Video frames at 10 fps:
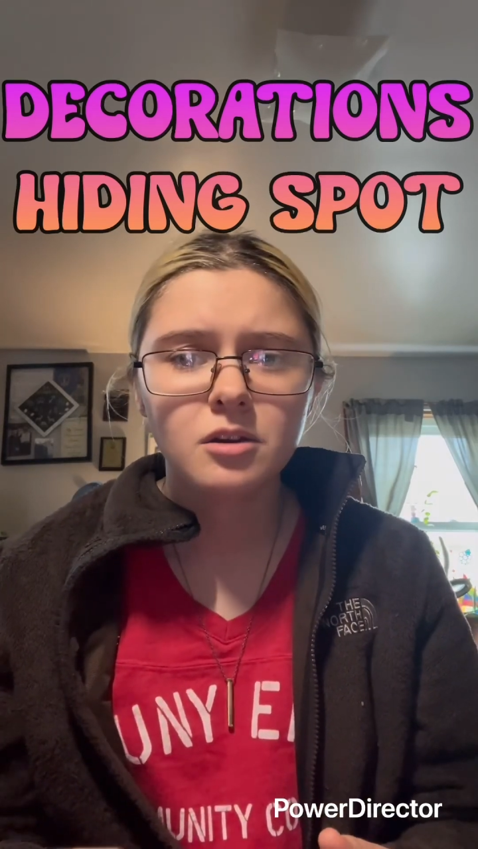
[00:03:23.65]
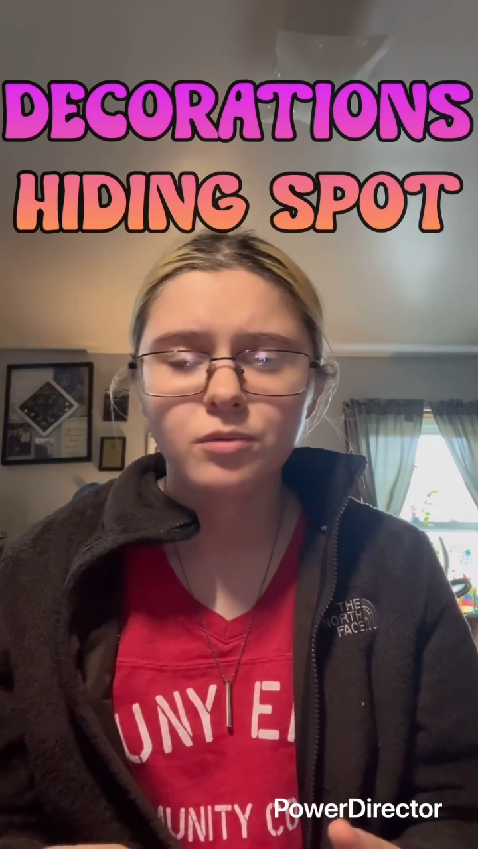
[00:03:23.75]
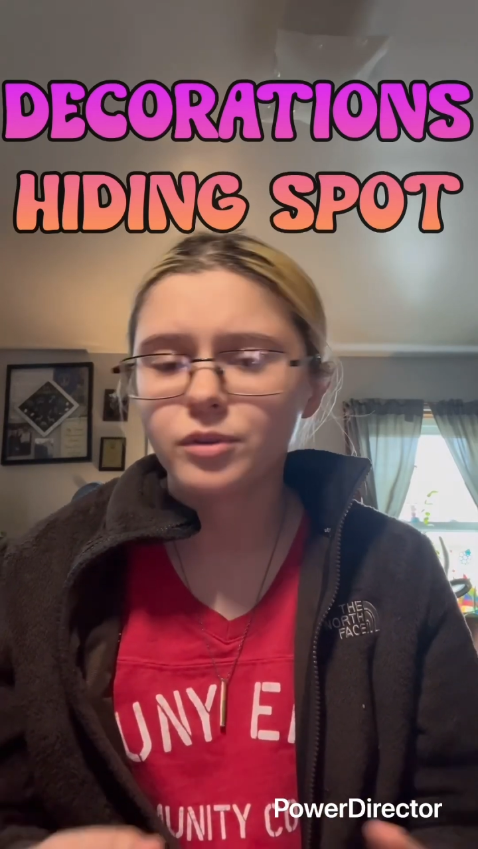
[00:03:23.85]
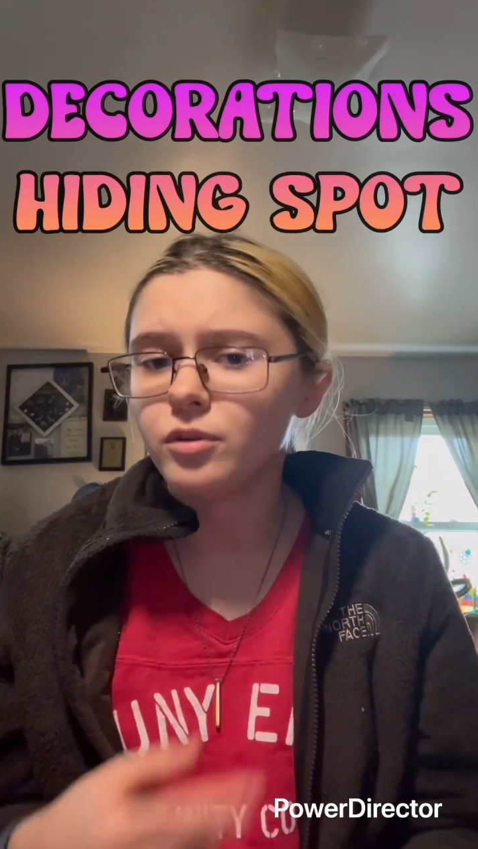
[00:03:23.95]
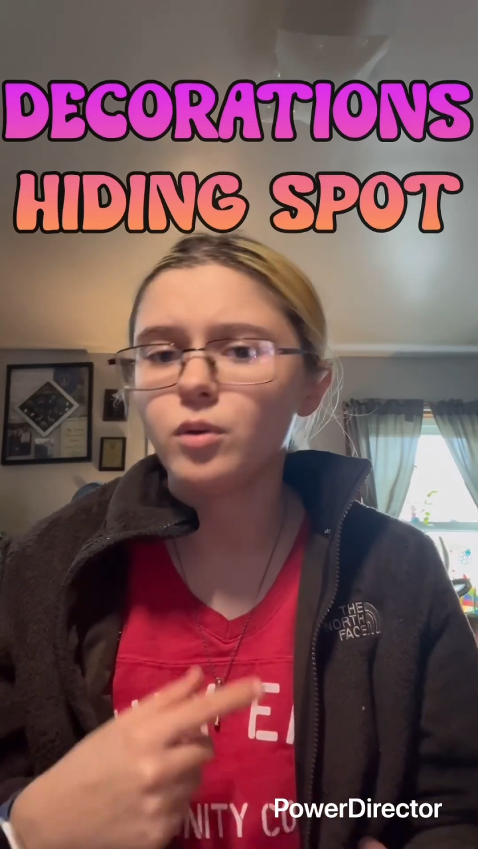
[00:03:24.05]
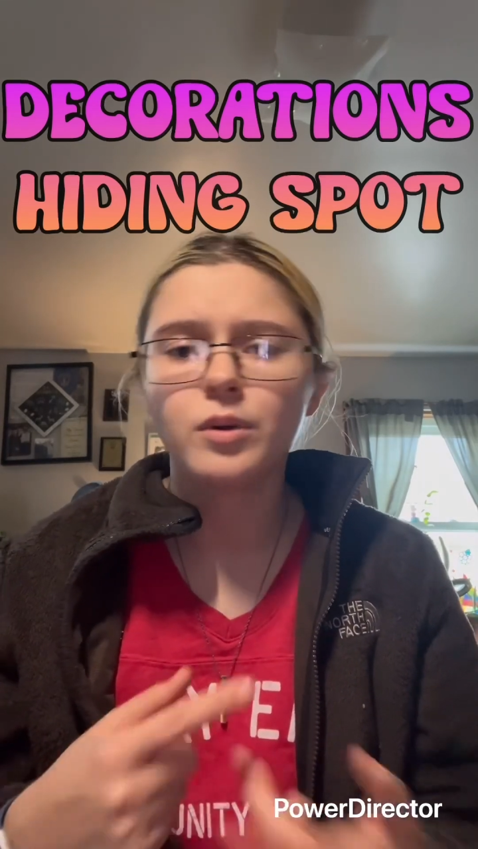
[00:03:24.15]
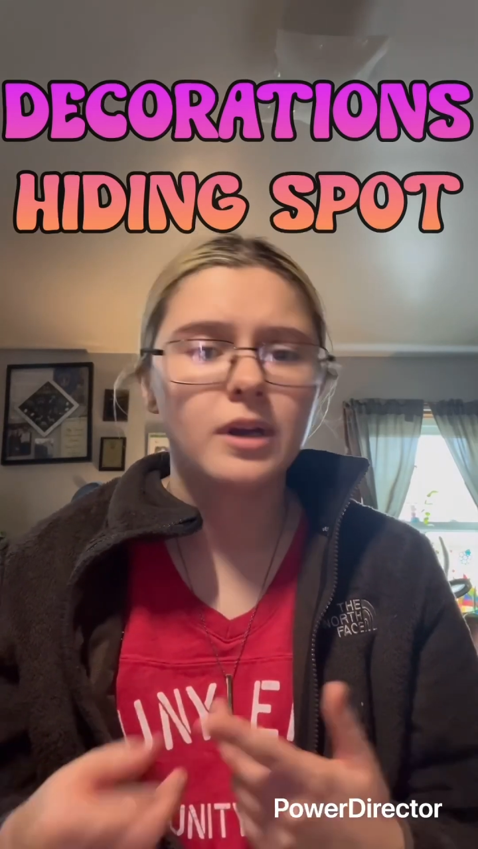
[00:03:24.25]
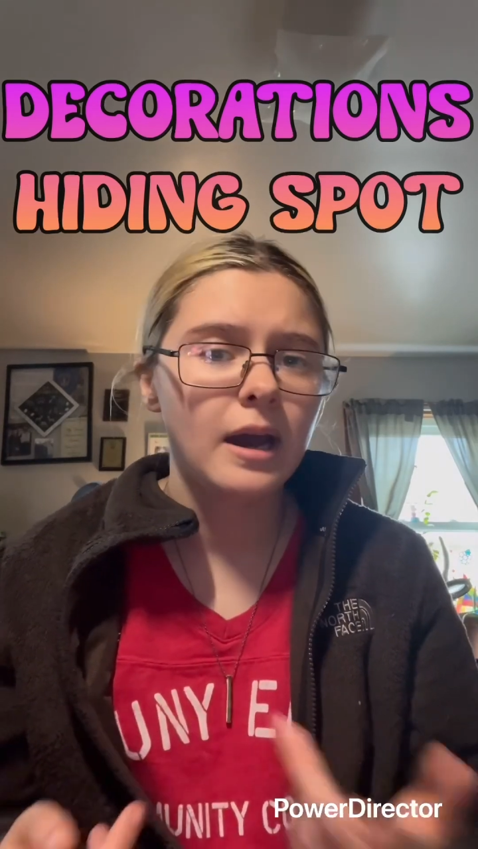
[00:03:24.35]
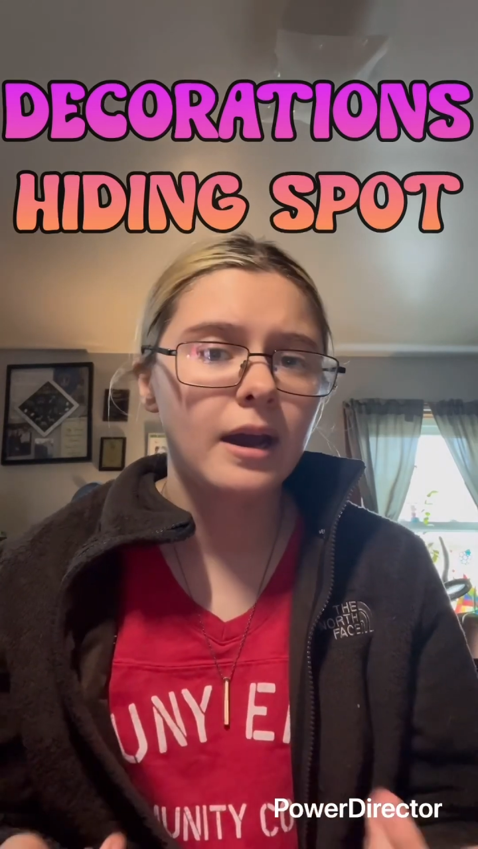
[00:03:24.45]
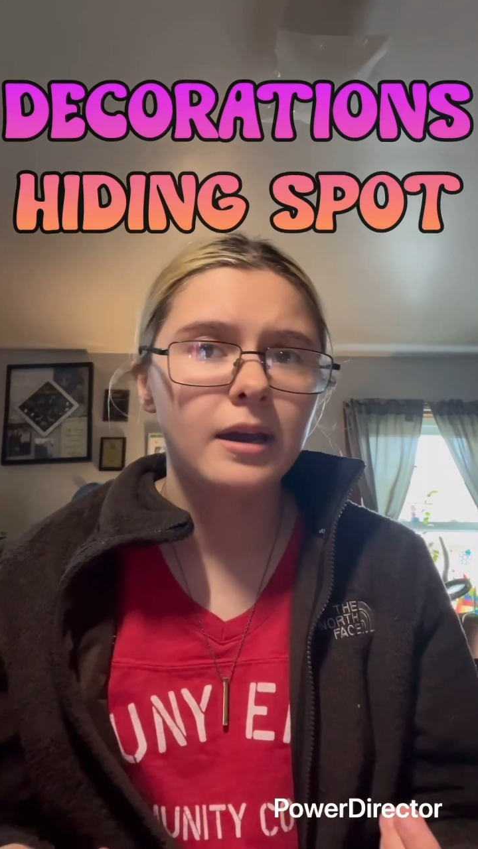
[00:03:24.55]
with nowhere to
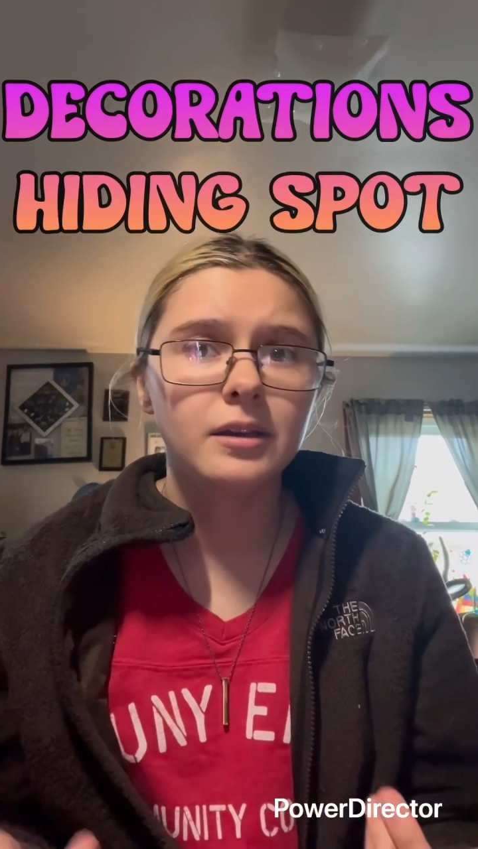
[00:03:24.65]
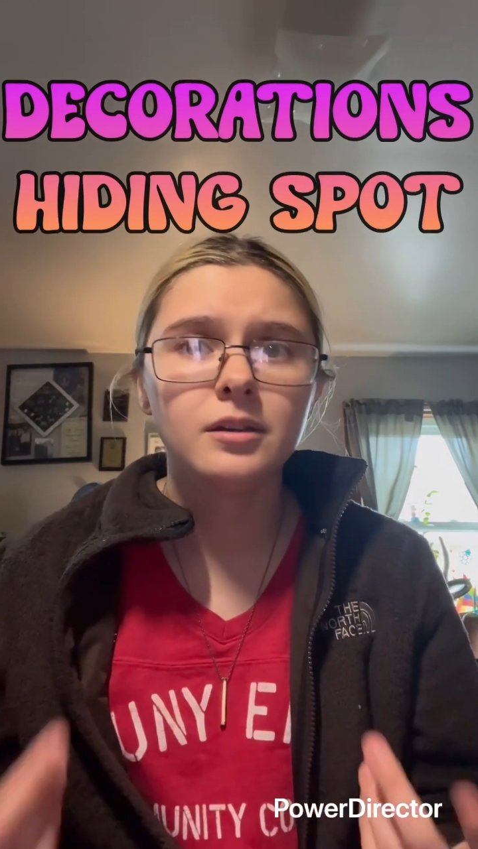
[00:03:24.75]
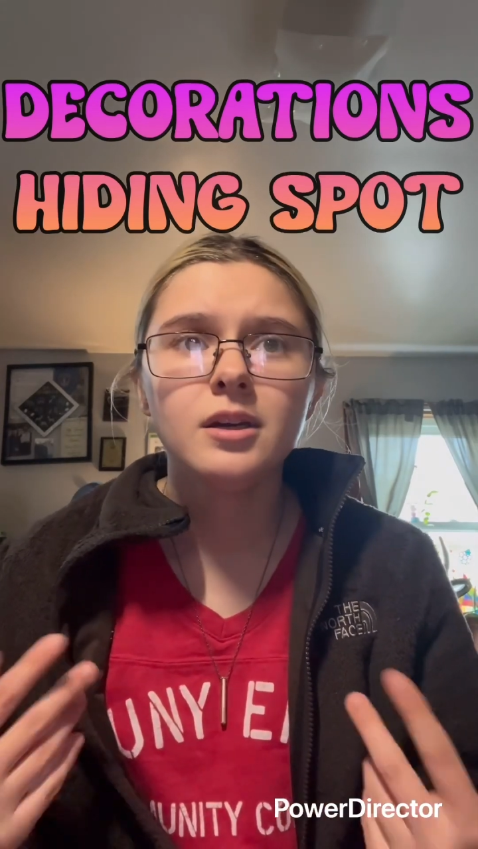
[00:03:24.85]
hide,